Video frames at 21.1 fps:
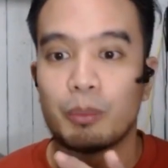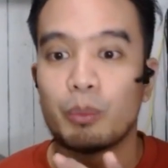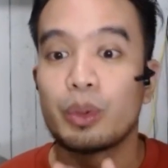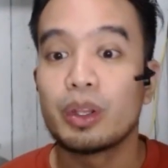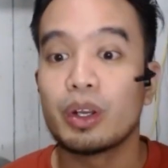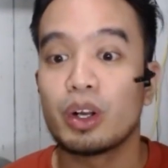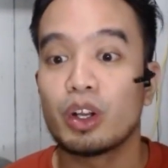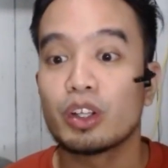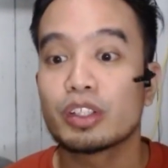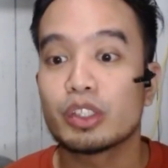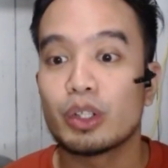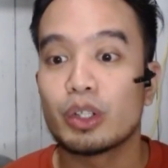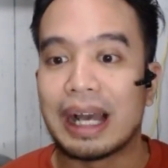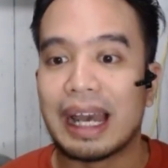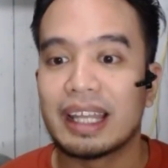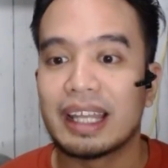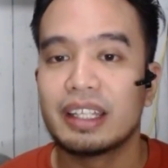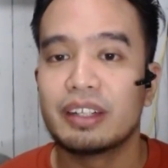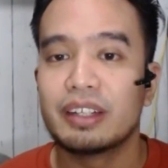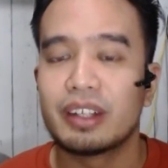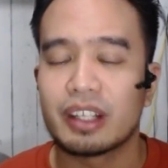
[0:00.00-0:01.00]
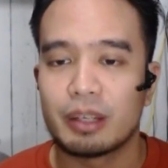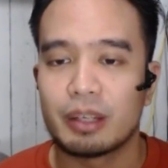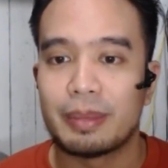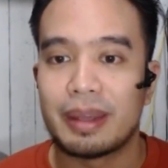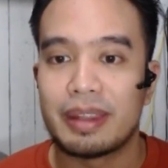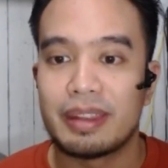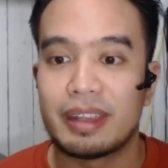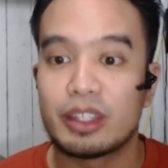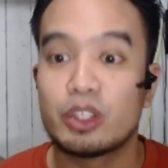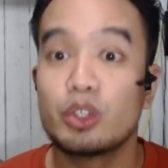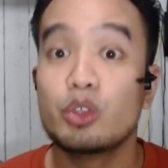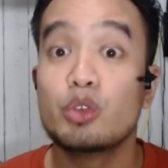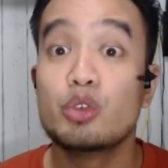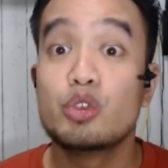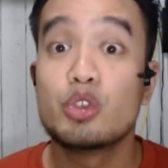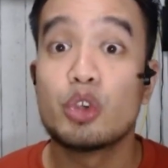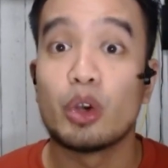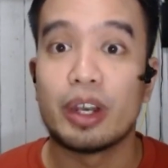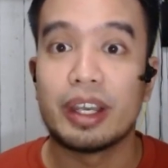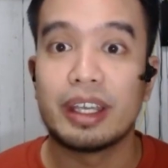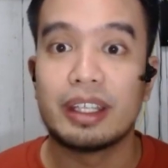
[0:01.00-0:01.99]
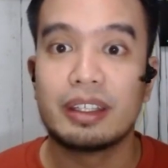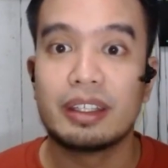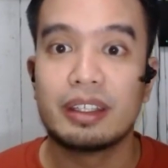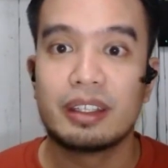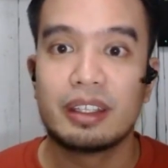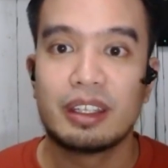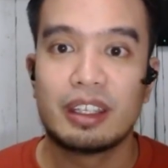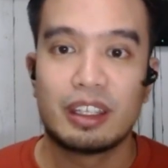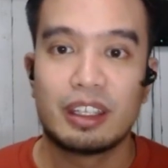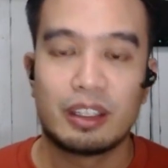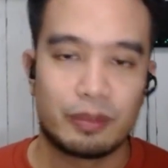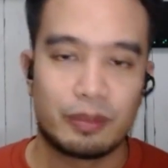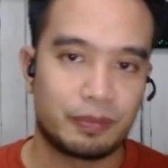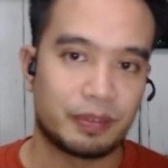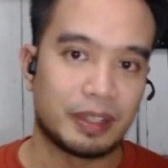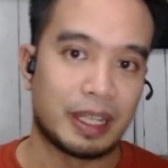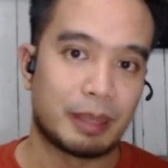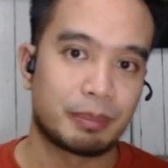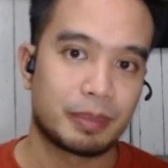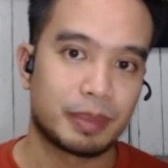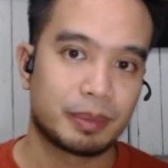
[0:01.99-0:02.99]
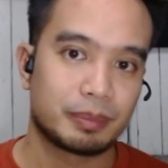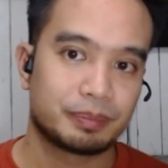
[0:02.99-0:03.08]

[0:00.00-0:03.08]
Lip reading: we also highly recommend that you join Flip.